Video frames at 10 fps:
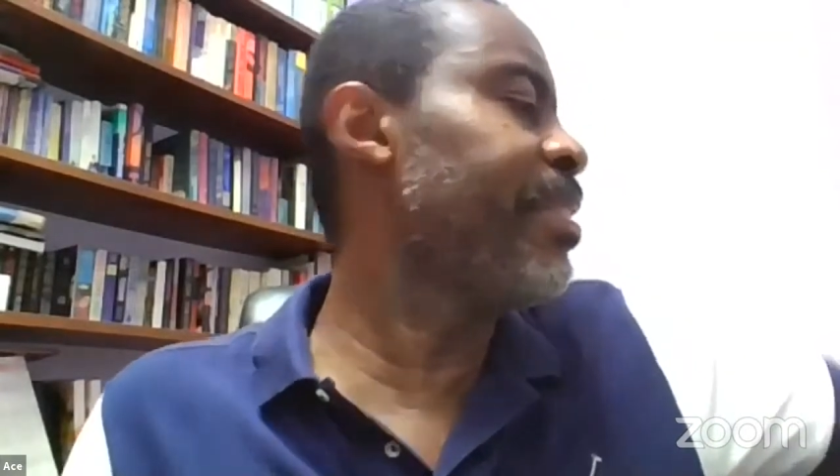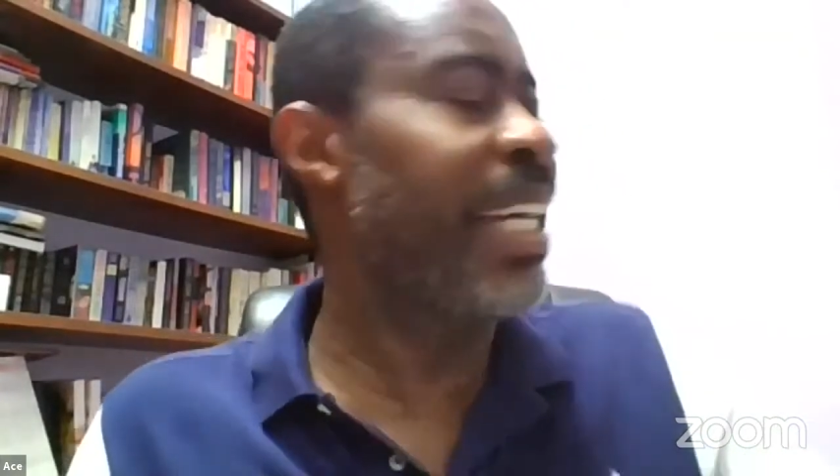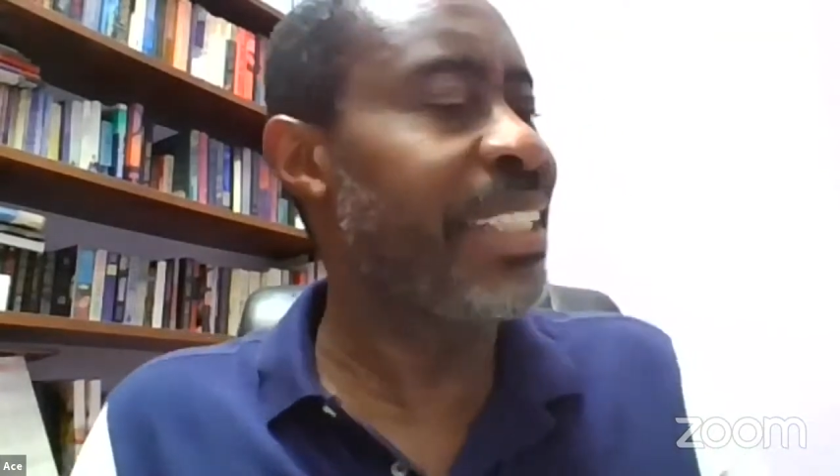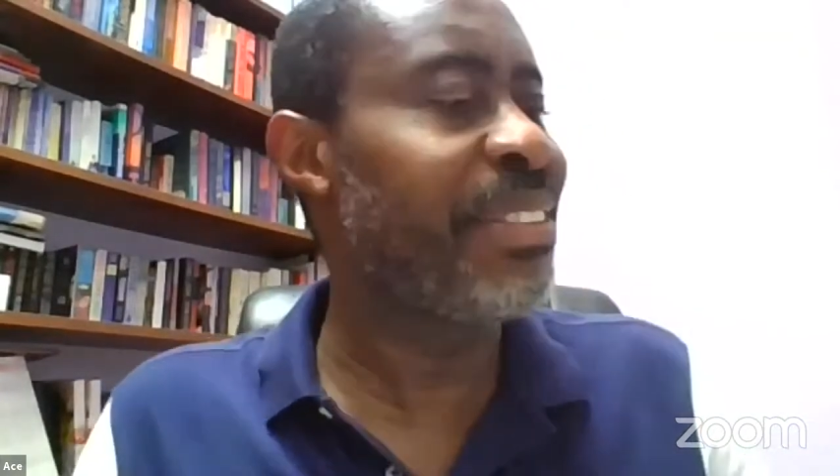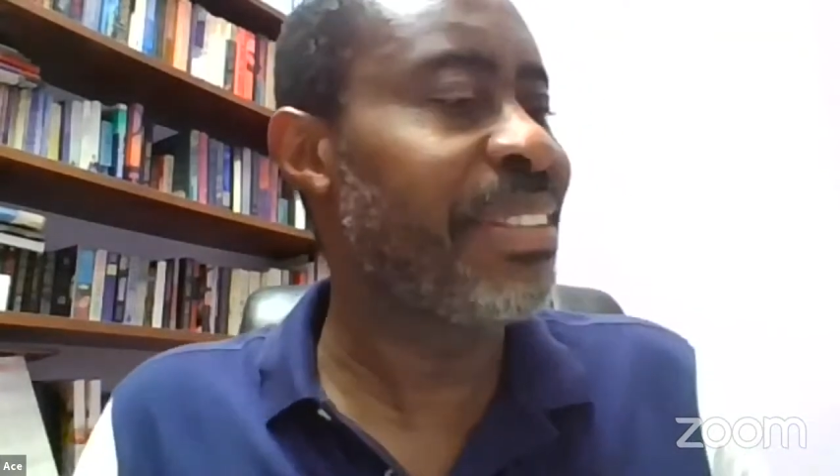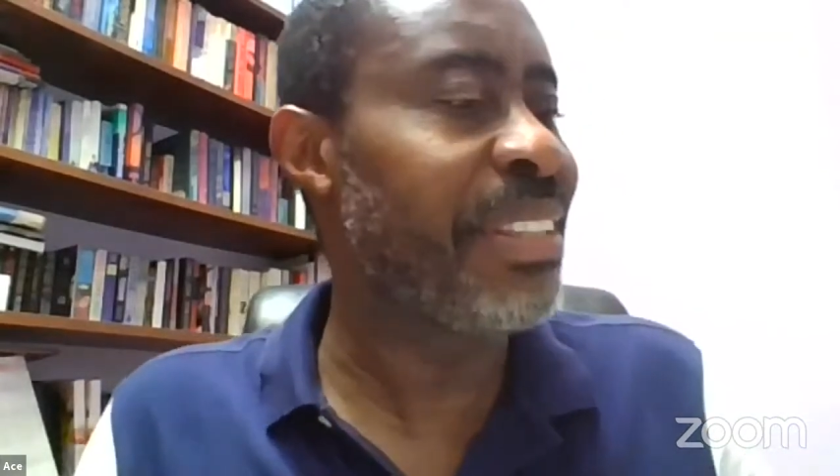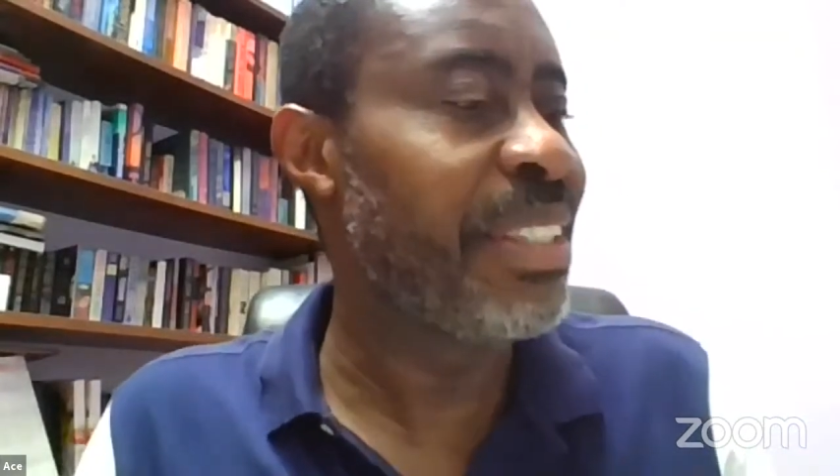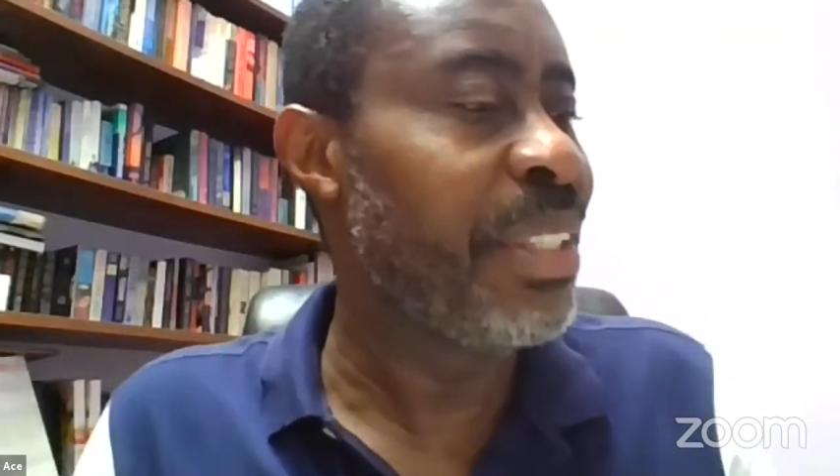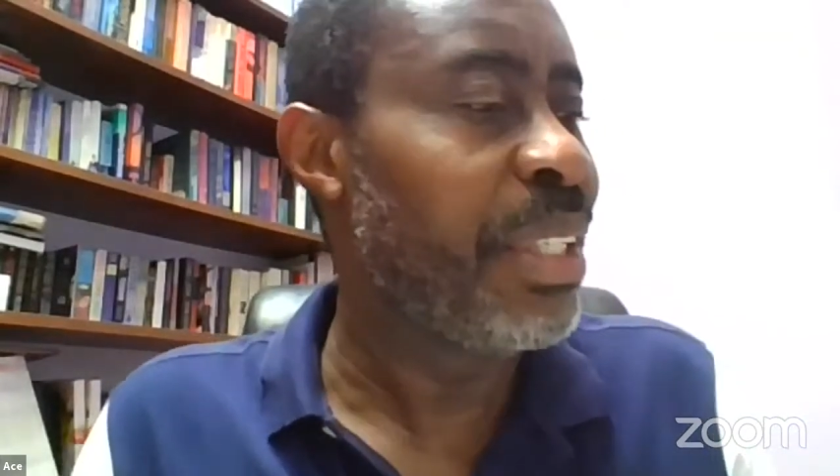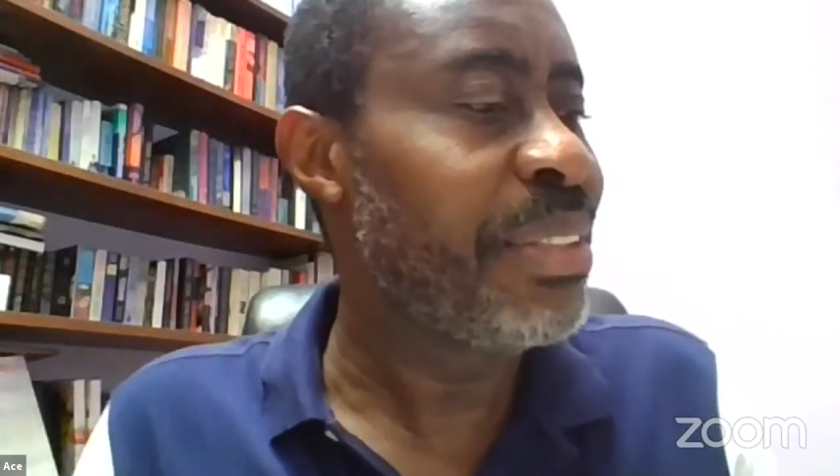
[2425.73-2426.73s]
That
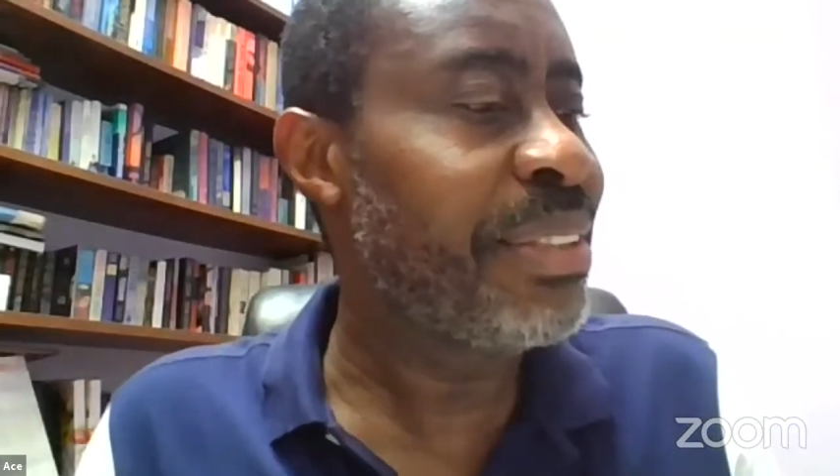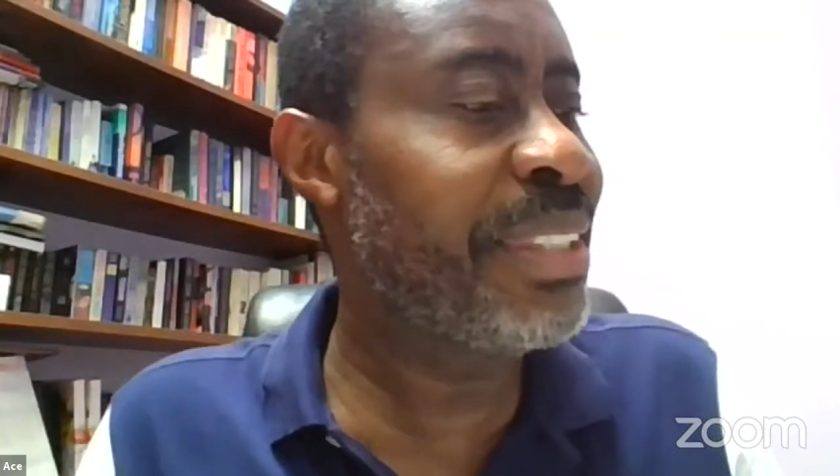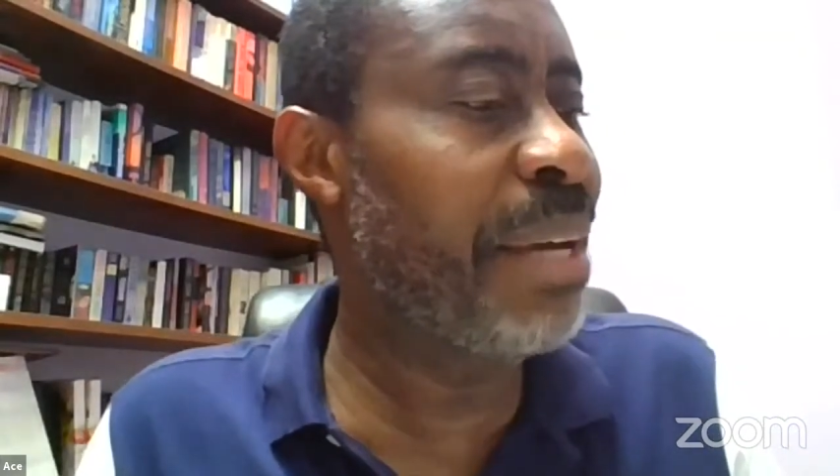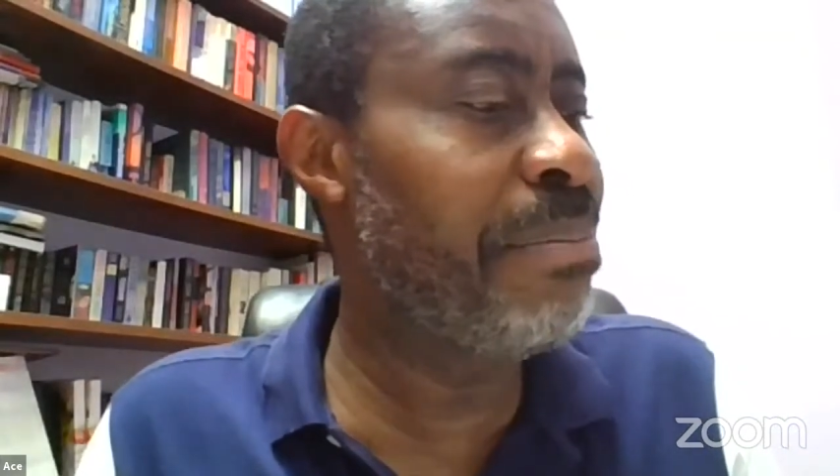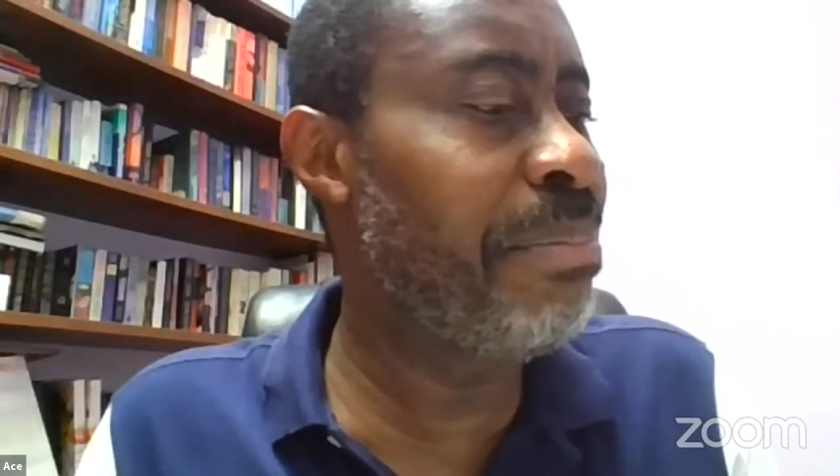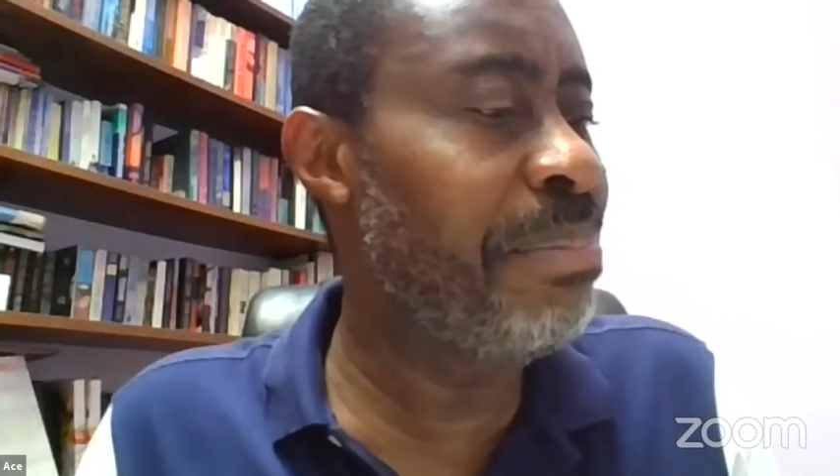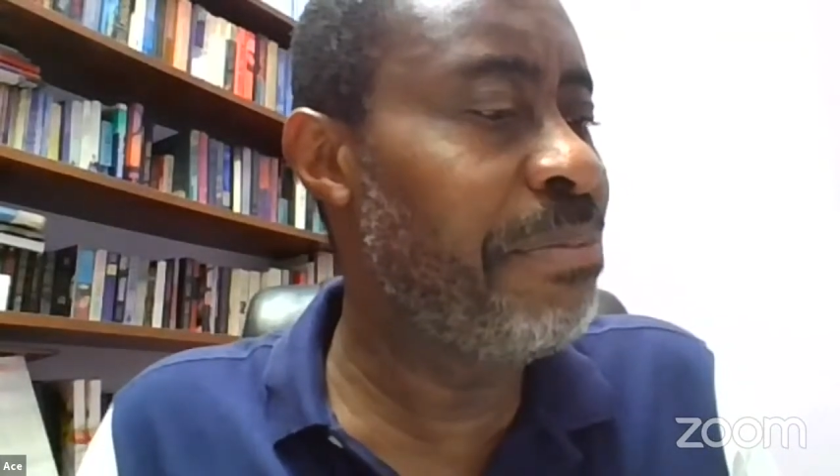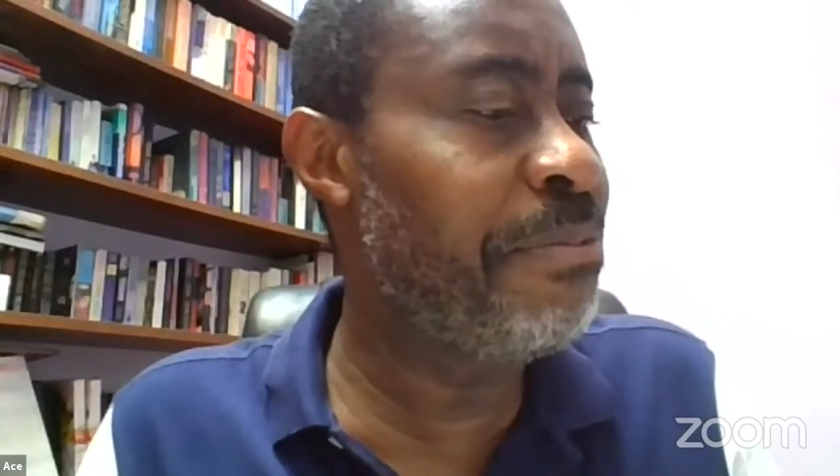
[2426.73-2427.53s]
some